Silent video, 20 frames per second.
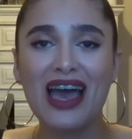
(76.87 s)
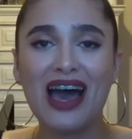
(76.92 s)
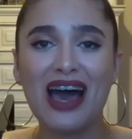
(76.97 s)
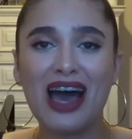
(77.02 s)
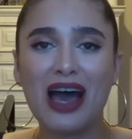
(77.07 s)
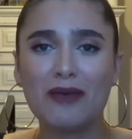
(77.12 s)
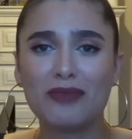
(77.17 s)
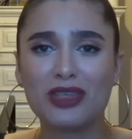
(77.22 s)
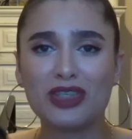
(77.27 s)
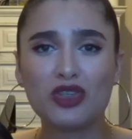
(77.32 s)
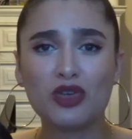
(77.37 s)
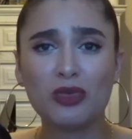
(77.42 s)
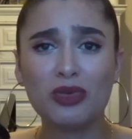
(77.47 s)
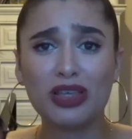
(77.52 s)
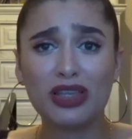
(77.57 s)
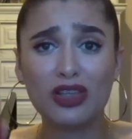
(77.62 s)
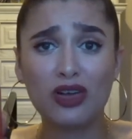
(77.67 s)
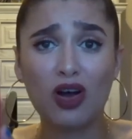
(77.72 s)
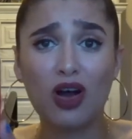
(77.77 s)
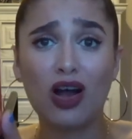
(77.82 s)
Um, this one will be a
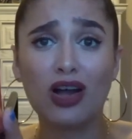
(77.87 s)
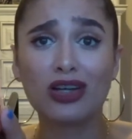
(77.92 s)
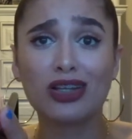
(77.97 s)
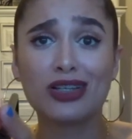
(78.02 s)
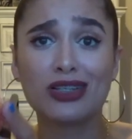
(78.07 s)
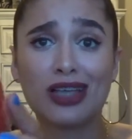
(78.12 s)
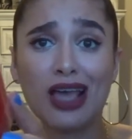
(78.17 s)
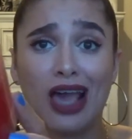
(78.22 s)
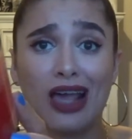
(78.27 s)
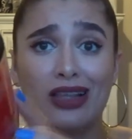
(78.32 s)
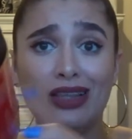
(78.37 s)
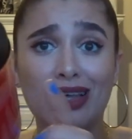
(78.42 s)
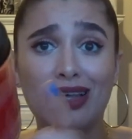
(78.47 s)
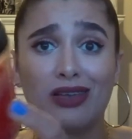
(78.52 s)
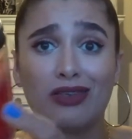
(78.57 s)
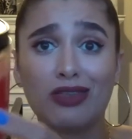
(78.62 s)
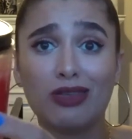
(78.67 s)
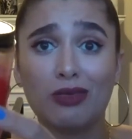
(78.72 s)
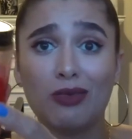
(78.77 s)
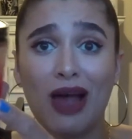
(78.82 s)
little hard because I had a lot
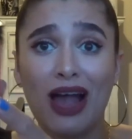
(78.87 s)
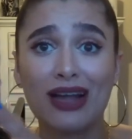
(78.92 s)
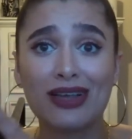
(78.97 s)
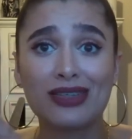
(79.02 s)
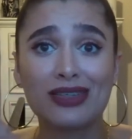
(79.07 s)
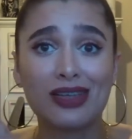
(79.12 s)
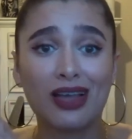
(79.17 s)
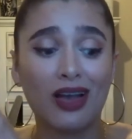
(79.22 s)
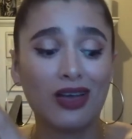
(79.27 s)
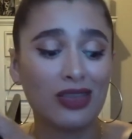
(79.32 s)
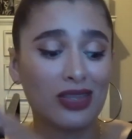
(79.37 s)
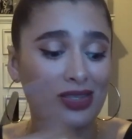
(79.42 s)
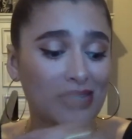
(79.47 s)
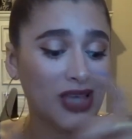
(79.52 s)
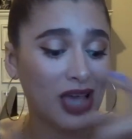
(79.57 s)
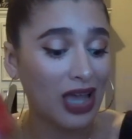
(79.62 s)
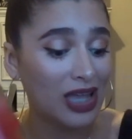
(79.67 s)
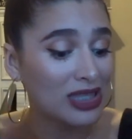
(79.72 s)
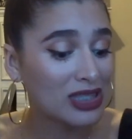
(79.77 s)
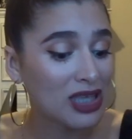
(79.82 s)
of the wax stick on the
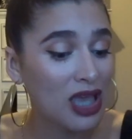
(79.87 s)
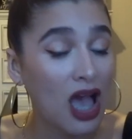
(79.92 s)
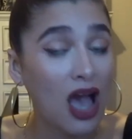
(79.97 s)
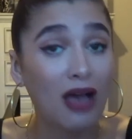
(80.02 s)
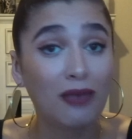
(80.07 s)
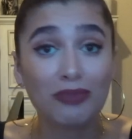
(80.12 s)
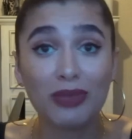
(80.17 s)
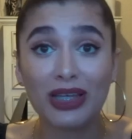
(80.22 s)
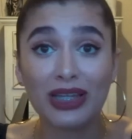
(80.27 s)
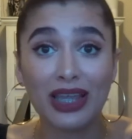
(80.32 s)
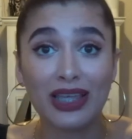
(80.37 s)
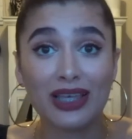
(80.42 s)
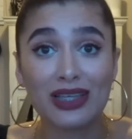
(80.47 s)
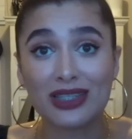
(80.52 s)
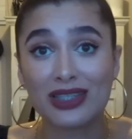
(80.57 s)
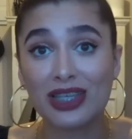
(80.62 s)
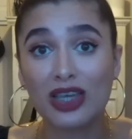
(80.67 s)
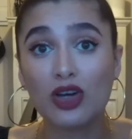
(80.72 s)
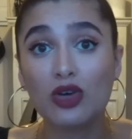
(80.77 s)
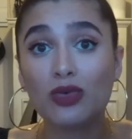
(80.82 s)
sides, but like a
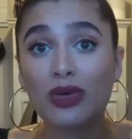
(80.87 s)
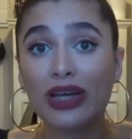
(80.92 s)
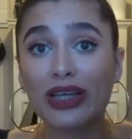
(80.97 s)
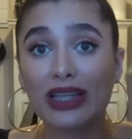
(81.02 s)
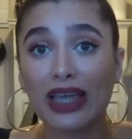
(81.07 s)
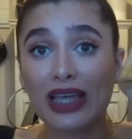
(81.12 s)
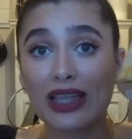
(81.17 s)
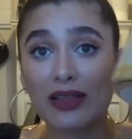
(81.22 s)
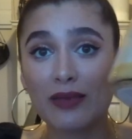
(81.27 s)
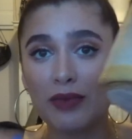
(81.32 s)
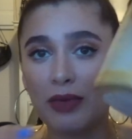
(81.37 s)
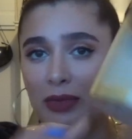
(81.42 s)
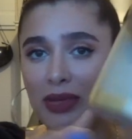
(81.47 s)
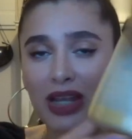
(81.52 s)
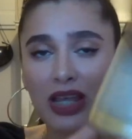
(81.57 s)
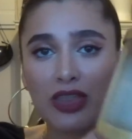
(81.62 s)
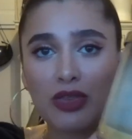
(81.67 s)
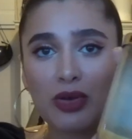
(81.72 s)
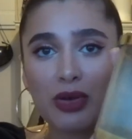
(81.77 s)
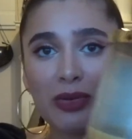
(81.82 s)
single wick, like, I mean
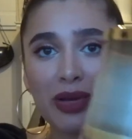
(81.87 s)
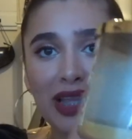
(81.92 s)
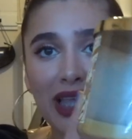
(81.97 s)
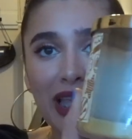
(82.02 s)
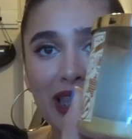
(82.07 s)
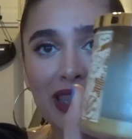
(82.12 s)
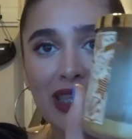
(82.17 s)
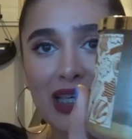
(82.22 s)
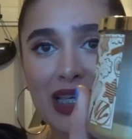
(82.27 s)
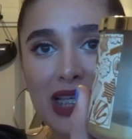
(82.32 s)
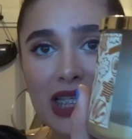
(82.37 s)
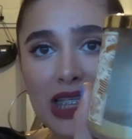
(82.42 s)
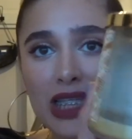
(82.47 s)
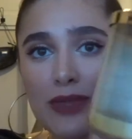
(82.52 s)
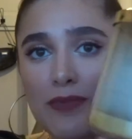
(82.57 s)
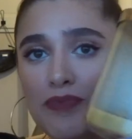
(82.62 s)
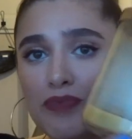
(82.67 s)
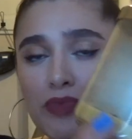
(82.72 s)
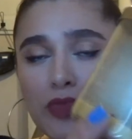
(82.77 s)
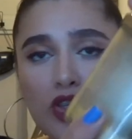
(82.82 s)
a three wick like
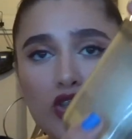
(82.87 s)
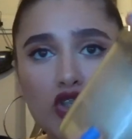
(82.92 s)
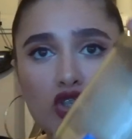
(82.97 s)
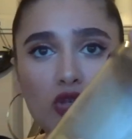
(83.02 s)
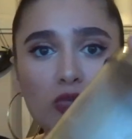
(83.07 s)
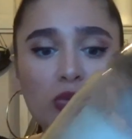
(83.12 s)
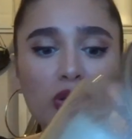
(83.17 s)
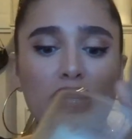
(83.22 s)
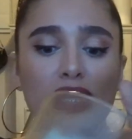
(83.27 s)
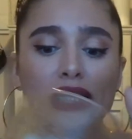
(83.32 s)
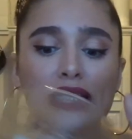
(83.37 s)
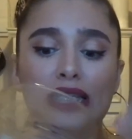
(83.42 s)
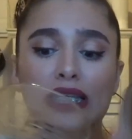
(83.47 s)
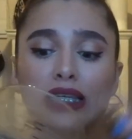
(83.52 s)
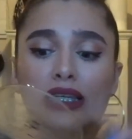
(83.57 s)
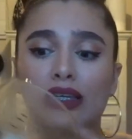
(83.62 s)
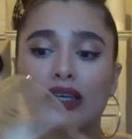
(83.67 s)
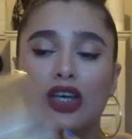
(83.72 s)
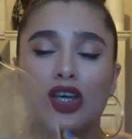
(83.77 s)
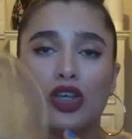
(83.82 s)
this, super
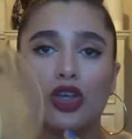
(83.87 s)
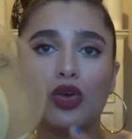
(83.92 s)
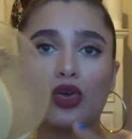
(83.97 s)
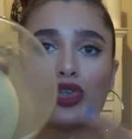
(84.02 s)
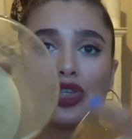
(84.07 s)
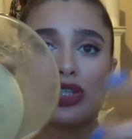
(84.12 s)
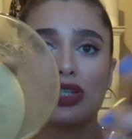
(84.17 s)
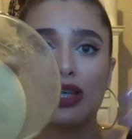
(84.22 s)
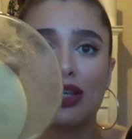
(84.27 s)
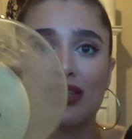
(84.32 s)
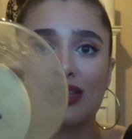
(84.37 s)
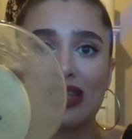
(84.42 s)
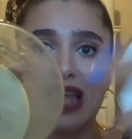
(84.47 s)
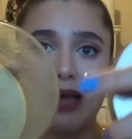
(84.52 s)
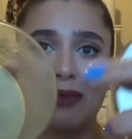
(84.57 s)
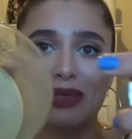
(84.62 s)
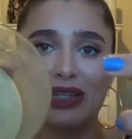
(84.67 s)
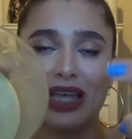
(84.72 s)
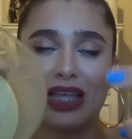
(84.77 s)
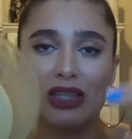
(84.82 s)
easy. You'll just like
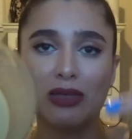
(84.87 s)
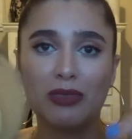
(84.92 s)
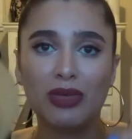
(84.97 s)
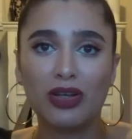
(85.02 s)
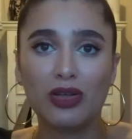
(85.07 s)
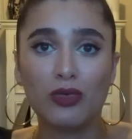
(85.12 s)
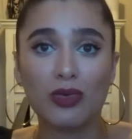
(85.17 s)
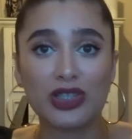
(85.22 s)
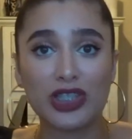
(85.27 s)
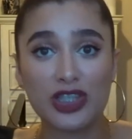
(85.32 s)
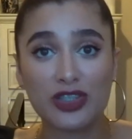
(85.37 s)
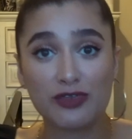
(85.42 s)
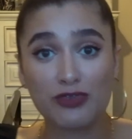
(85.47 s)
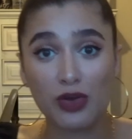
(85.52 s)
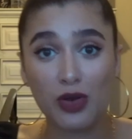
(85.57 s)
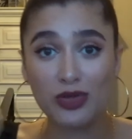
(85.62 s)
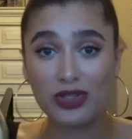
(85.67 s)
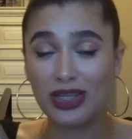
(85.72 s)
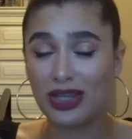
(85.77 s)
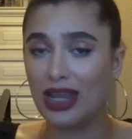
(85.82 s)
stab it down the middle once it's
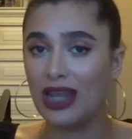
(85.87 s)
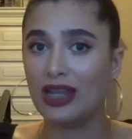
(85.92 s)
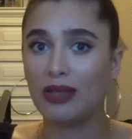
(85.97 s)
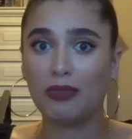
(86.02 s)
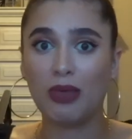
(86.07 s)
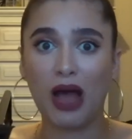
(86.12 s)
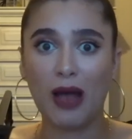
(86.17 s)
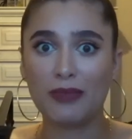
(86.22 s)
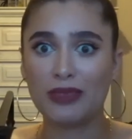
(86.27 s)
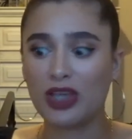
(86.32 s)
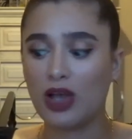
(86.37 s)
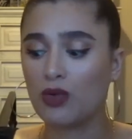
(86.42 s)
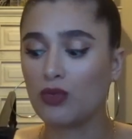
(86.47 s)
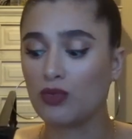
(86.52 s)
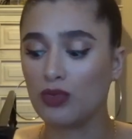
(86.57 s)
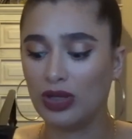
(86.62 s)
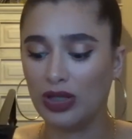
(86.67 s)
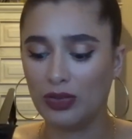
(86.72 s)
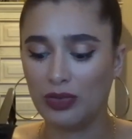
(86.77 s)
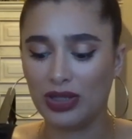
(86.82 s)
frozen and it pops out
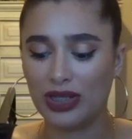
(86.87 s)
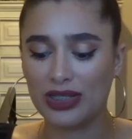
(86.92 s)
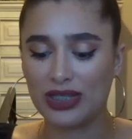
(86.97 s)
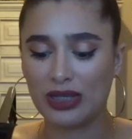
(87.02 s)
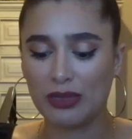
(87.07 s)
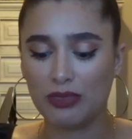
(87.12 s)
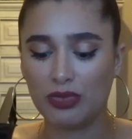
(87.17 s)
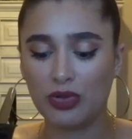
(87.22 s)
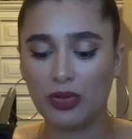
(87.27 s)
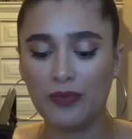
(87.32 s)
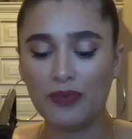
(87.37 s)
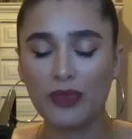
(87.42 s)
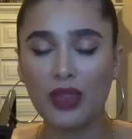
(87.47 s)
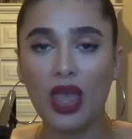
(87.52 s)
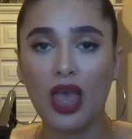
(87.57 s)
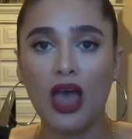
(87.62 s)
really, really simple.